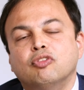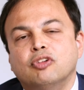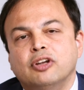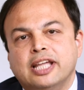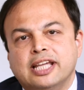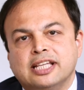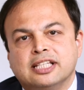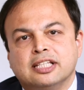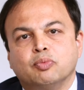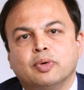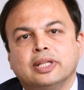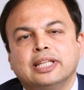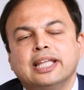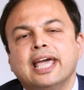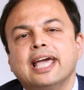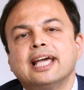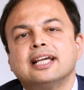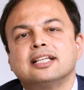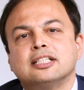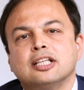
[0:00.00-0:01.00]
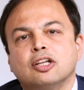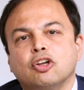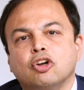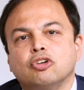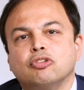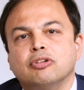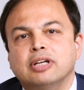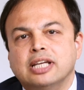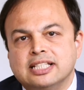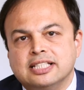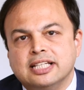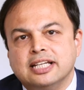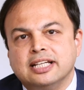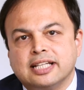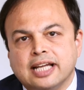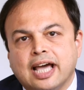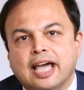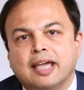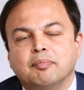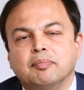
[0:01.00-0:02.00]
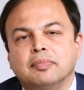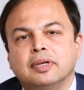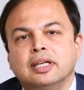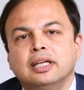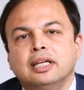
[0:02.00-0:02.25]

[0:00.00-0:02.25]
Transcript: ovulation, where the eggs are not released in time.